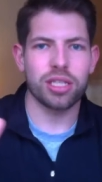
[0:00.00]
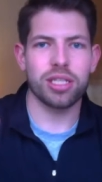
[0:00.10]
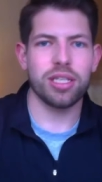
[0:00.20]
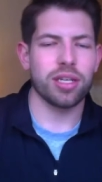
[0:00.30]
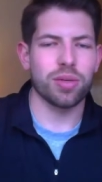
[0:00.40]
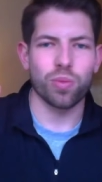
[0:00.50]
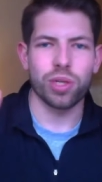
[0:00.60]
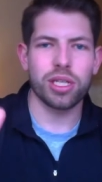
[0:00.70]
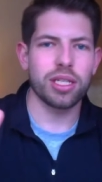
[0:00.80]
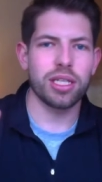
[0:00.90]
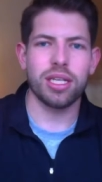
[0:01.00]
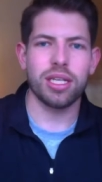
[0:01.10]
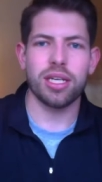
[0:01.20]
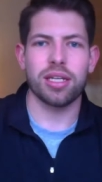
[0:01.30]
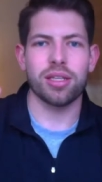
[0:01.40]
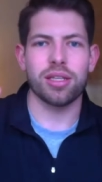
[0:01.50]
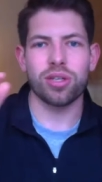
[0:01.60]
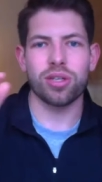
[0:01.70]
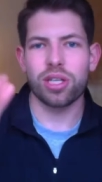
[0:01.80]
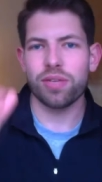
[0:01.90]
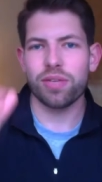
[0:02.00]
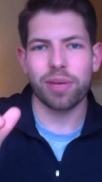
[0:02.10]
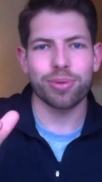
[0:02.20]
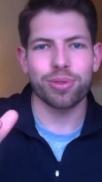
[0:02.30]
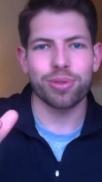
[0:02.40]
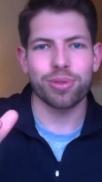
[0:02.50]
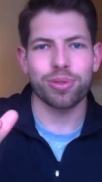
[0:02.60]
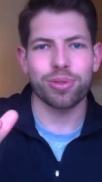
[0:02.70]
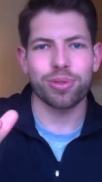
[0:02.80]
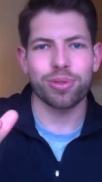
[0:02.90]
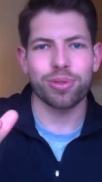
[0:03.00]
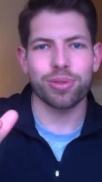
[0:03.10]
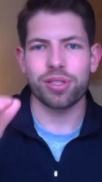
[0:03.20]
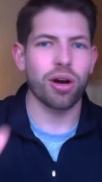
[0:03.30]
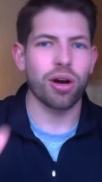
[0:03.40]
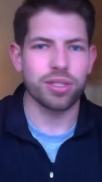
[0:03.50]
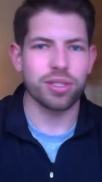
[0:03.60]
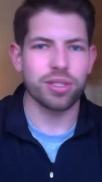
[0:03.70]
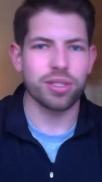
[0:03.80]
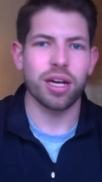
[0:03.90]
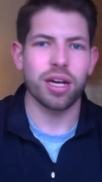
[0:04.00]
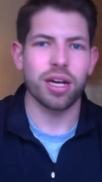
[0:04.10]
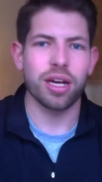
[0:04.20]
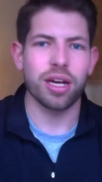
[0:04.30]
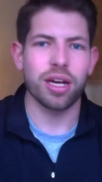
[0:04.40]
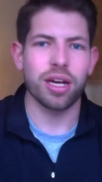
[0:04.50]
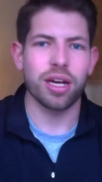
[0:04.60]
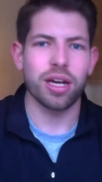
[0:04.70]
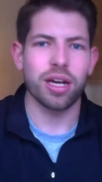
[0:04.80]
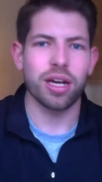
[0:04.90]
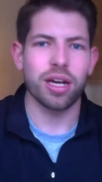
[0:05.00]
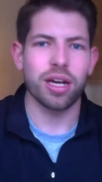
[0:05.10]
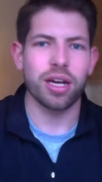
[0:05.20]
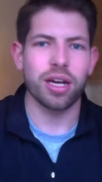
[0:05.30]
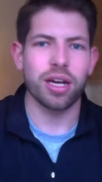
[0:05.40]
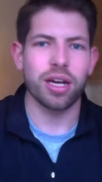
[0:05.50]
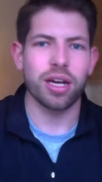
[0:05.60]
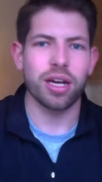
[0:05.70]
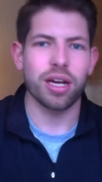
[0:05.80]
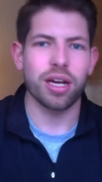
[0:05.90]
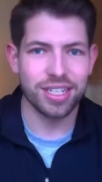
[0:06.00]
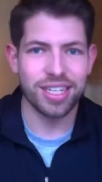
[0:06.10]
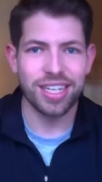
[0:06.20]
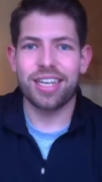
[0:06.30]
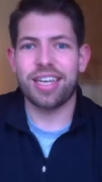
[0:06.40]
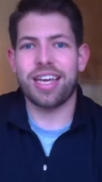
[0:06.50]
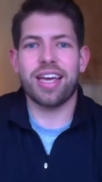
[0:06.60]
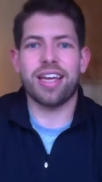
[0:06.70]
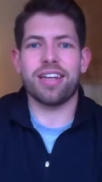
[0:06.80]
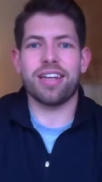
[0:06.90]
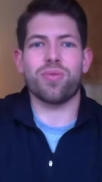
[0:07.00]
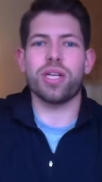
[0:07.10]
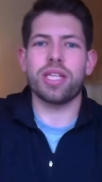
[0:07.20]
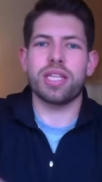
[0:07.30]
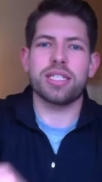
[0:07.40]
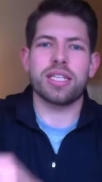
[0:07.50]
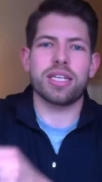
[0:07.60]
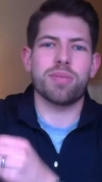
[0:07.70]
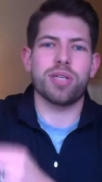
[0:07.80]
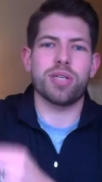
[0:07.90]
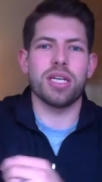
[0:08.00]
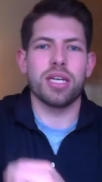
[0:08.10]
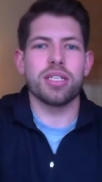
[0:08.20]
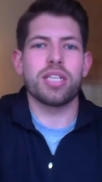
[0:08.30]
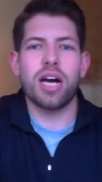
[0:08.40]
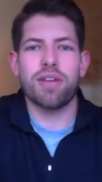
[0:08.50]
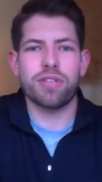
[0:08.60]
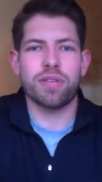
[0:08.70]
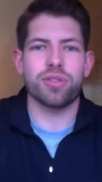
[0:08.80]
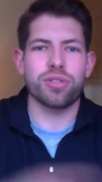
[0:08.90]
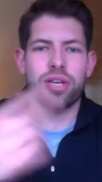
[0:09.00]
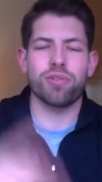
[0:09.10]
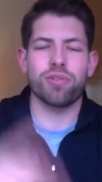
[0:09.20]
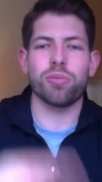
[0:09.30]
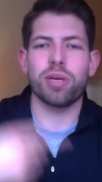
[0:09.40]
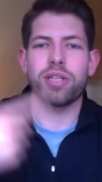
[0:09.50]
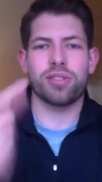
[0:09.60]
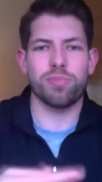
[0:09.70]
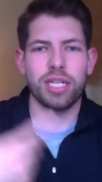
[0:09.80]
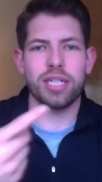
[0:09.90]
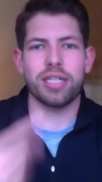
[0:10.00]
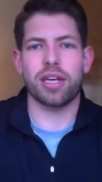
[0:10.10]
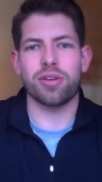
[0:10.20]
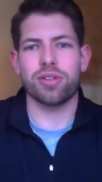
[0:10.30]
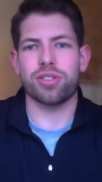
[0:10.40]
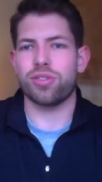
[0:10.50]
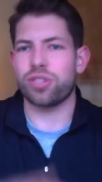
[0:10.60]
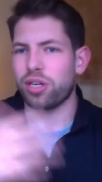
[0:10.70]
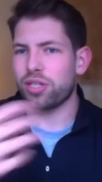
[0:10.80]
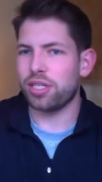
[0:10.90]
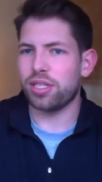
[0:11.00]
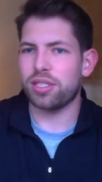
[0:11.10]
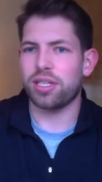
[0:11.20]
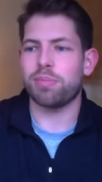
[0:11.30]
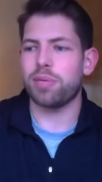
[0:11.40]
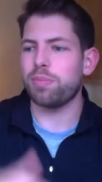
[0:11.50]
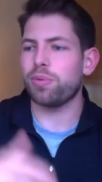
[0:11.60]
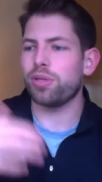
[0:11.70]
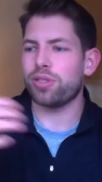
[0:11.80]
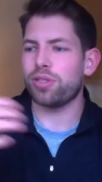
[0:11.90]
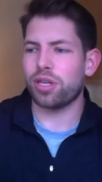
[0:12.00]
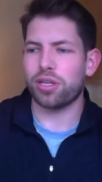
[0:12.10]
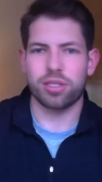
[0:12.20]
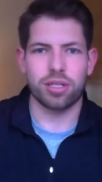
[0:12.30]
and willingly and looking for opportunities to call them to a deeper level. And that goes for all of us. And one of the things that can be tough after several months of meeting together is you start to see the same people and you start to